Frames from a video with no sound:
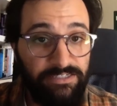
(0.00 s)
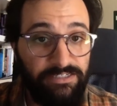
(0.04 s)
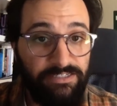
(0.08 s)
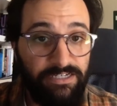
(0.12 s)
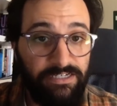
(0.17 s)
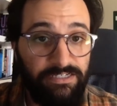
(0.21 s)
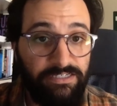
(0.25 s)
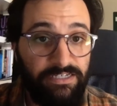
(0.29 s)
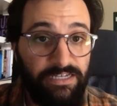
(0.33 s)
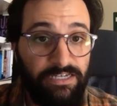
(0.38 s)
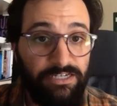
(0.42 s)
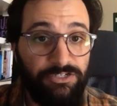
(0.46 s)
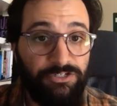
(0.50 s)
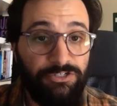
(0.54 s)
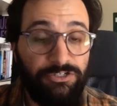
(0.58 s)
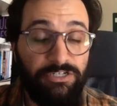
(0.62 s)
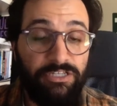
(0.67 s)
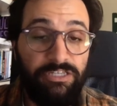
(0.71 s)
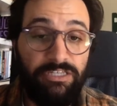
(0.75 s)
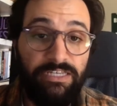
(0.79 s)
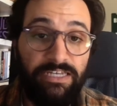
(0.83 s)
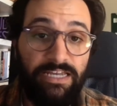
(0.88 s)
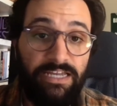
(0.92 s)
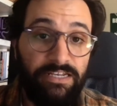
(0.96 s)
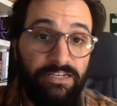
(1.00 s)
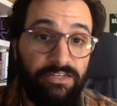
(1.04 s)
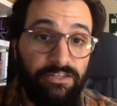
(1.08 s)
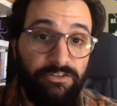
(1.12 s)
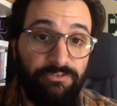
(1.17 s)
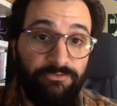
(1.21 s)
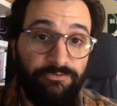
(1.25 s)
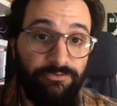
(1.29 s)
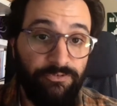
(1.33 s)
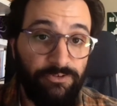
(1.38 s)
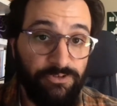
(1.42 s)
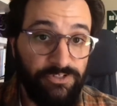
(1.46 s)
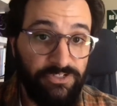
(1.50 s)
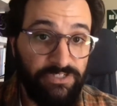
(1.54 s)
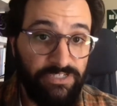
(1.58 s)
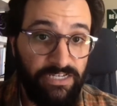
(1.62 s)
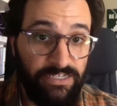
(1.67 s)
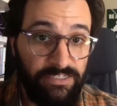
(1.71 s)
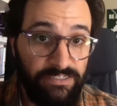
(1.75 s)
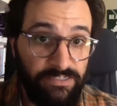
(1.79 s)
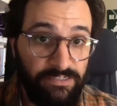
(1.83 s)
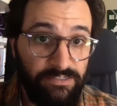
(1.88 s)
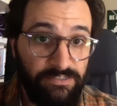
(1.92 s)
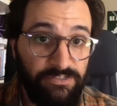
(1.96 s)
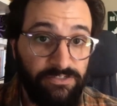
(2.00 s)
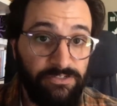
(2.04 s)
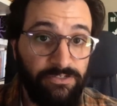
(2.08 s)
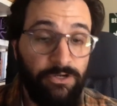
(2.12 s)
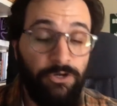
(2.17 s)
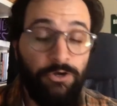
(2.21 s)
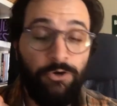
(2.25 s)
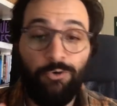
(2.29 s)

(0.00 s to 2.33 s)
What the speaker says: citation at the end of the first sentence.